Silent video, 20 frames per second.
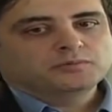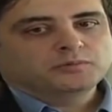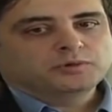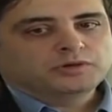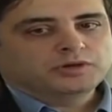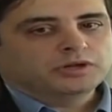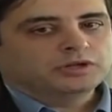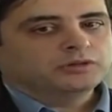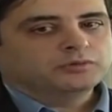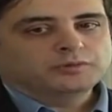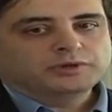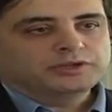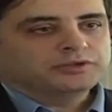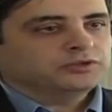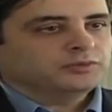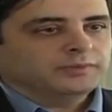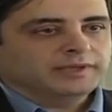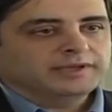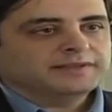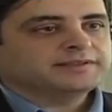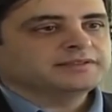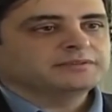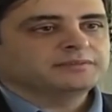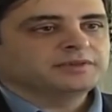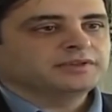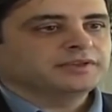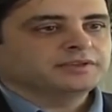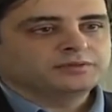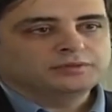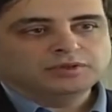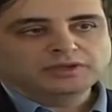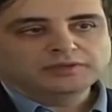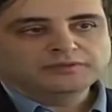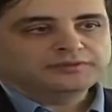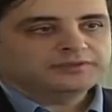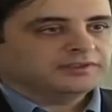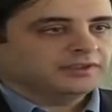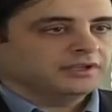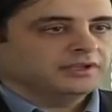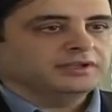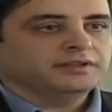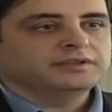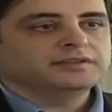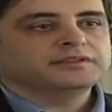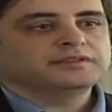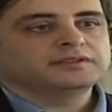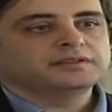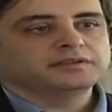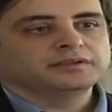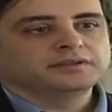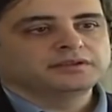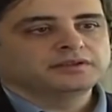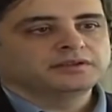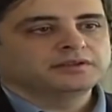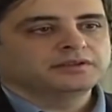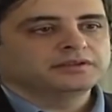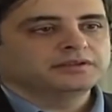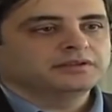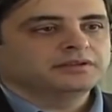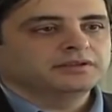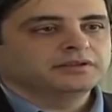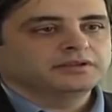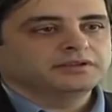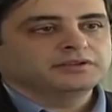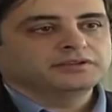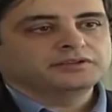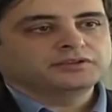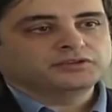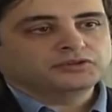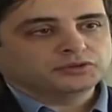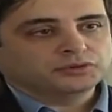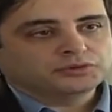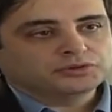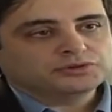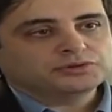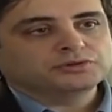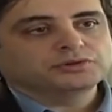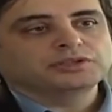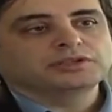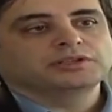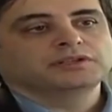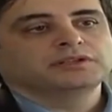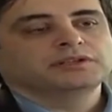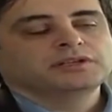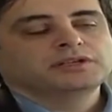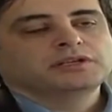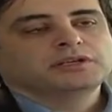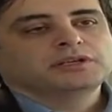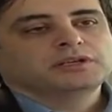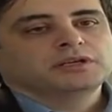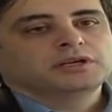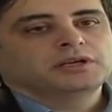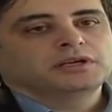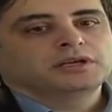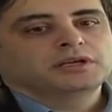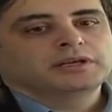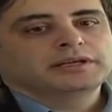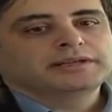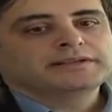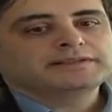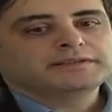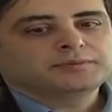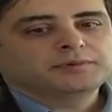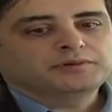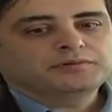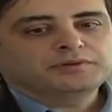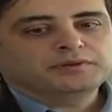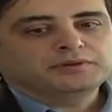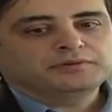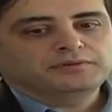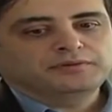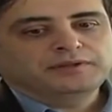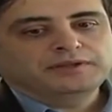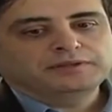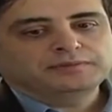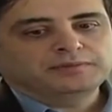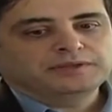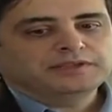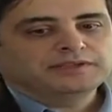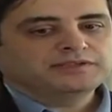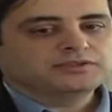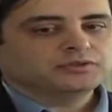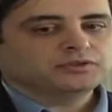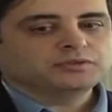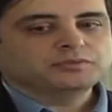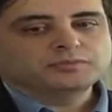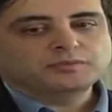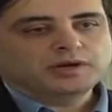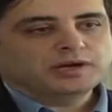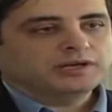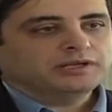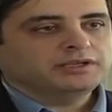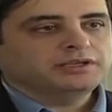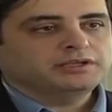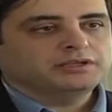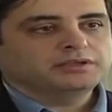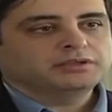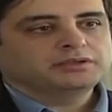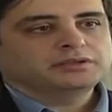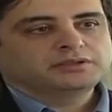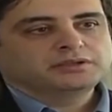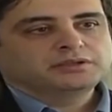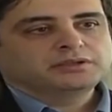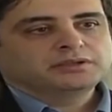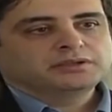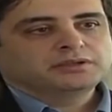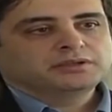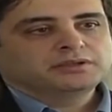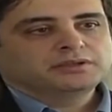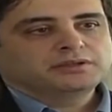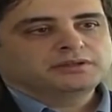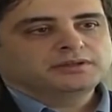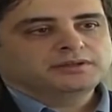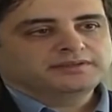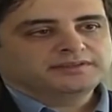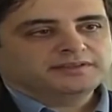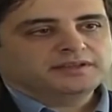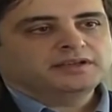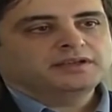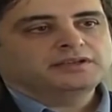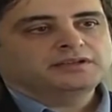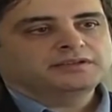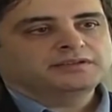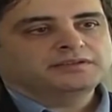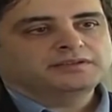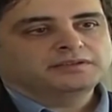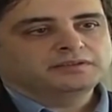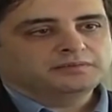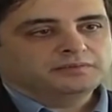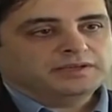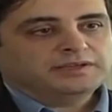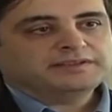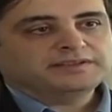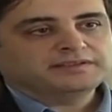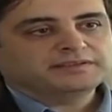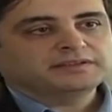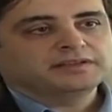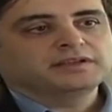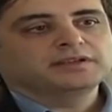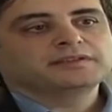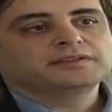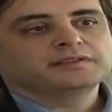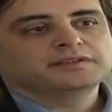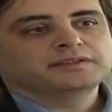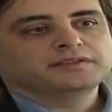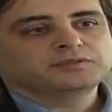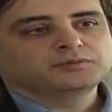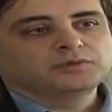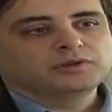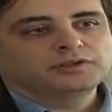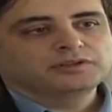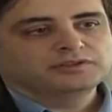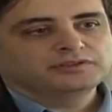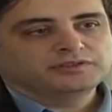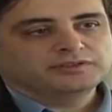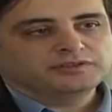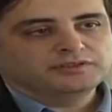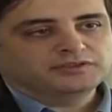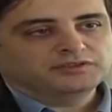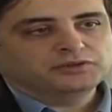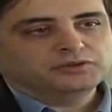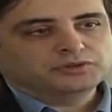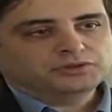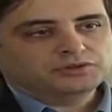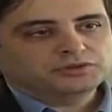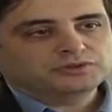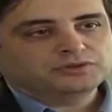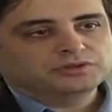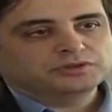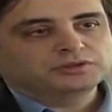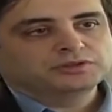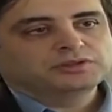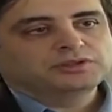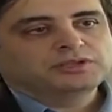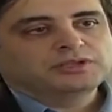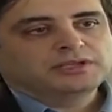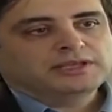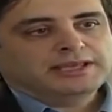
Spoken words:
we all went into medicine because we love science and surgery, and it's a perfect fit because you're combining the science and the basic sciences as well as the surgical